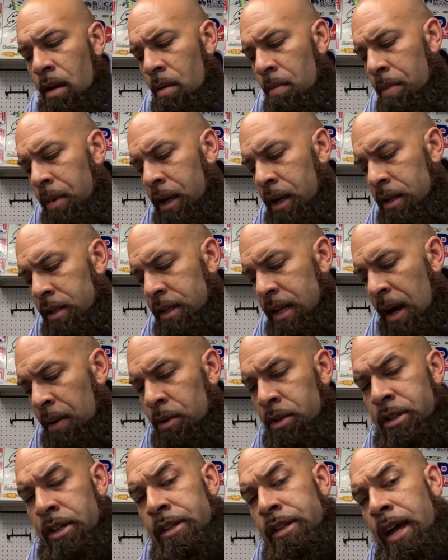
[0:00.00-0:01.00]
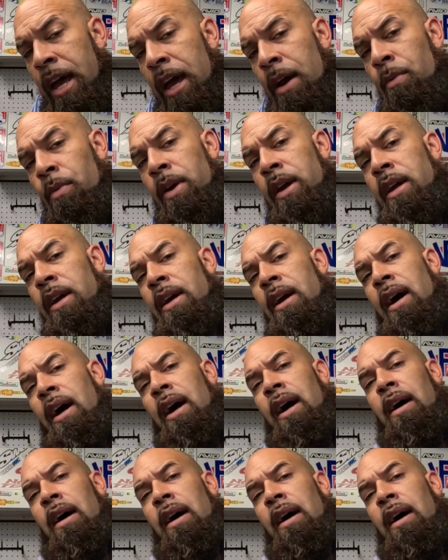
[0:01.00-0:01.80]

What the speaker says: because that was the day we